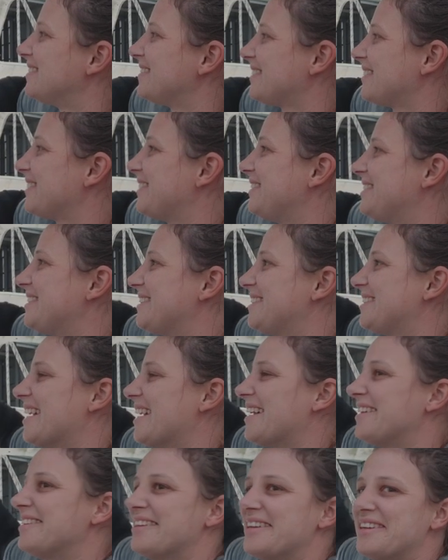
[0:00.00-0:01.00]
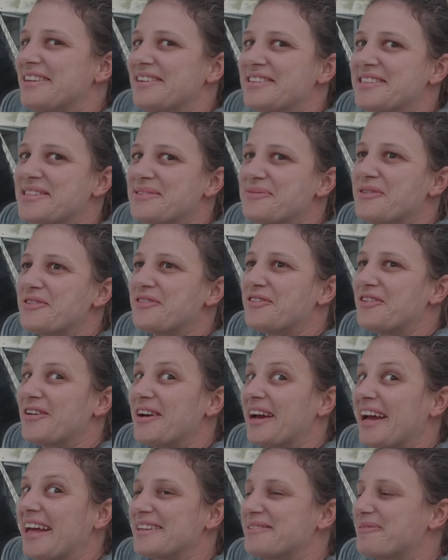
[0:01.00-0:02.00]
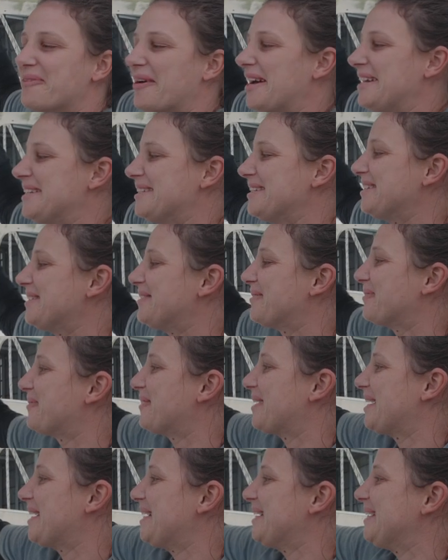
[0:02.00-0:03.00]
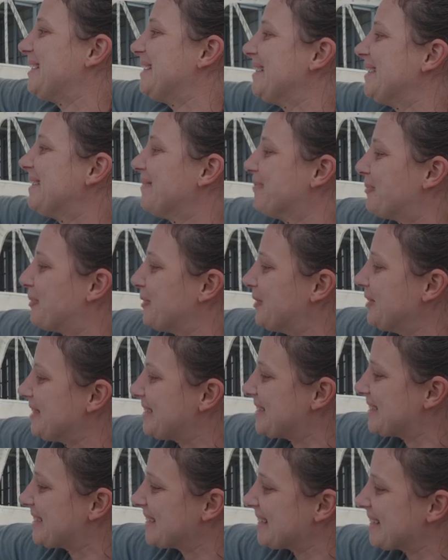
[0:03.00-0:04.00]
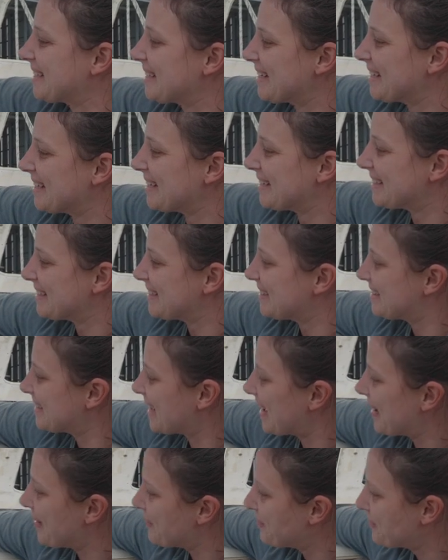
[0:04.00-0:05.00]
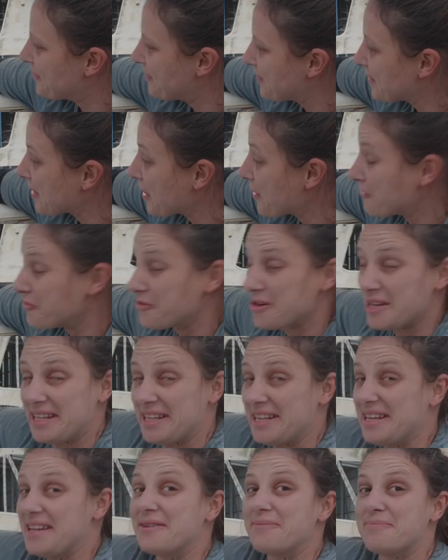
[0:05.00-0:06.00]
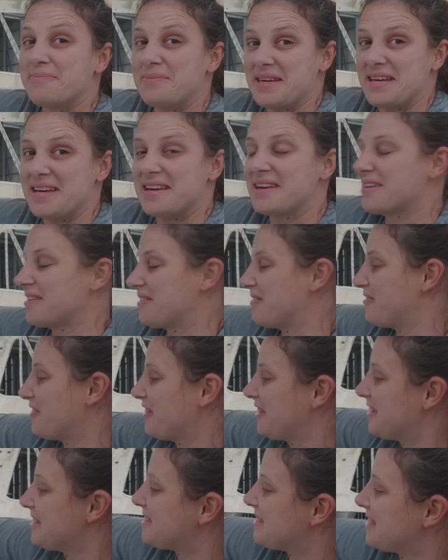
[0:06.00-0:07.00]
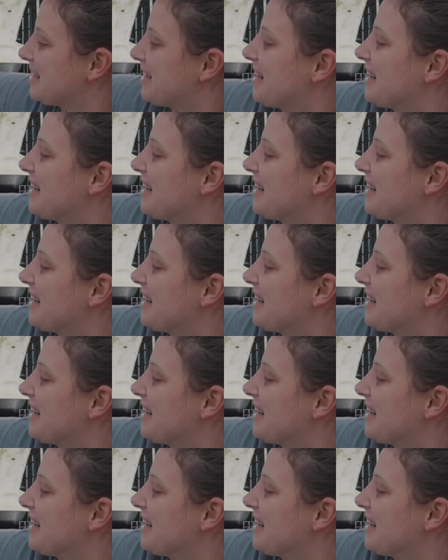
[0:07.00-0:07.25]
So just under the dodger before it gets painted, we put some really big fillets in